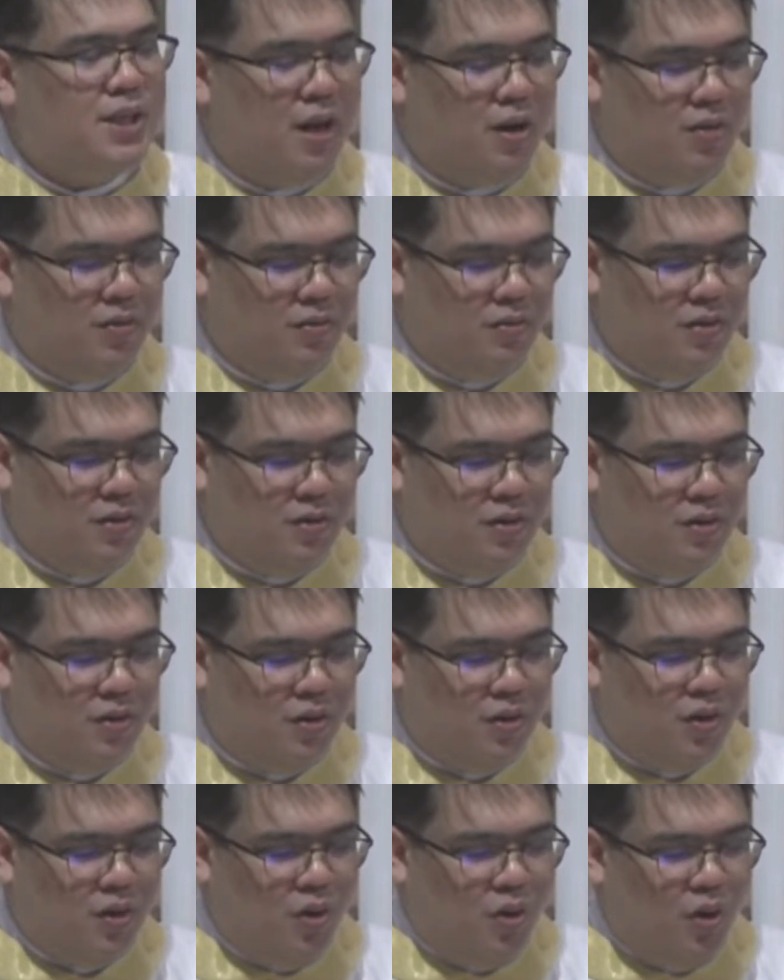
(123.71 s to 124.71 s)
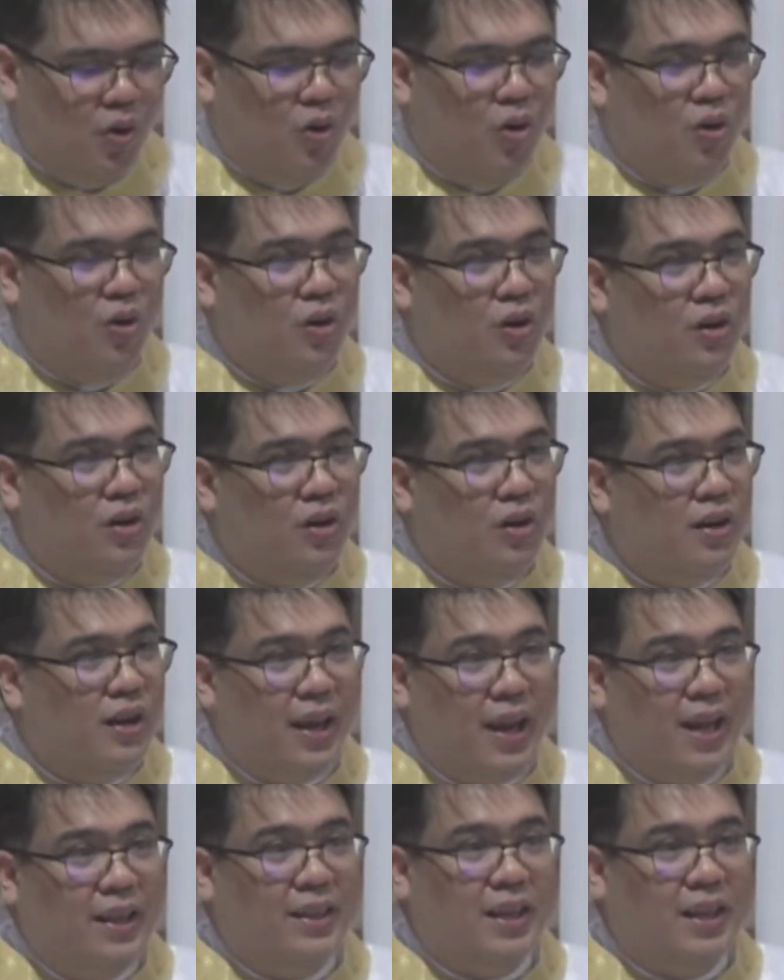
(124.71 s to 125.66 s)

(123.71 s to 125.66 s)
that sound, or